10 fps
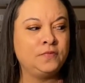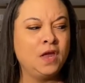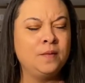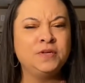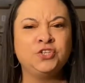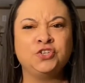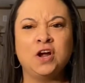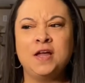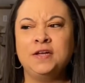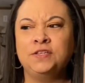been
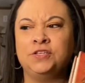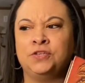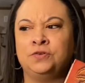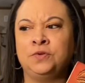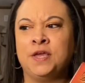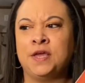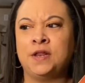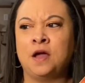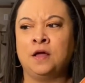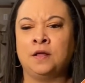trying to
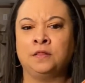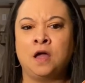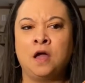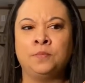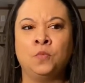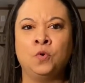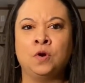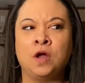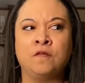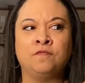get a lot more
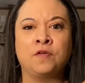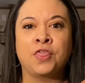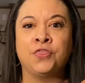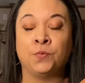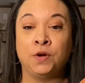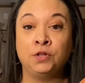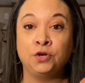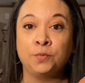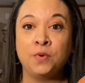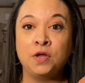of
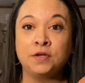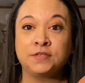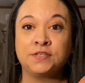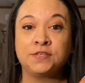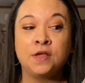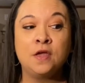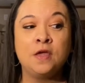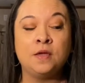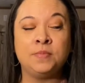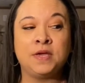thriller books
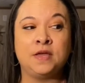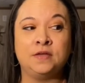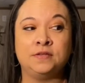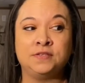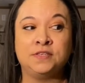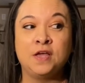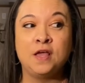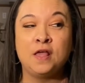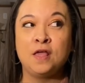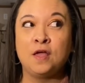because
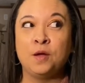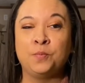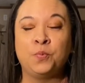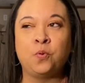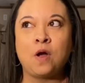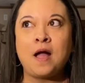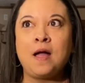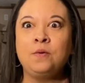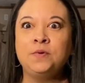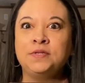
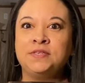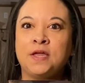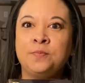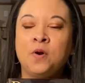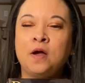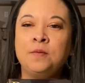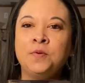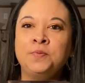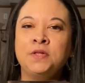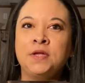I would say
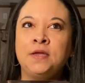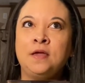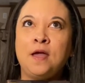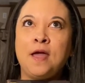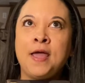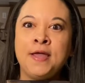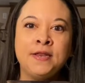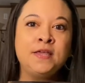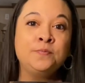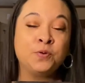probably
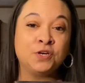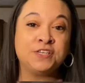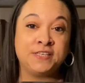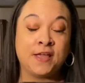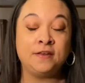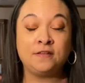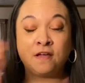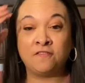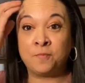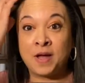80%
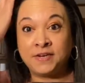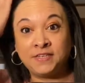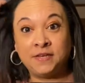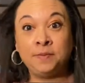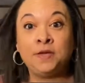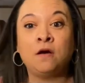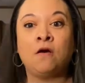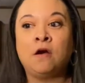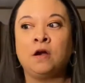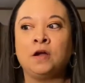of my
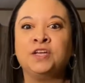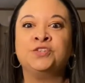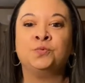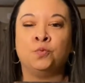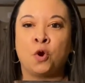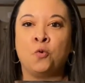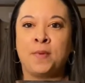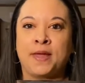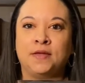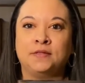TBR is
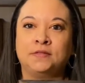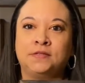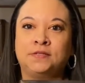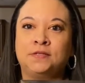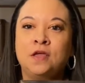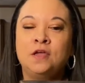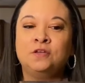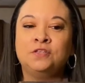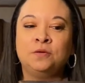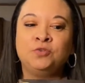romance.
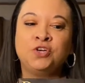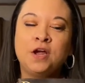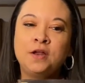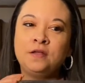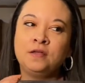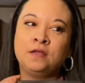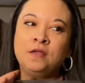So I'm trying to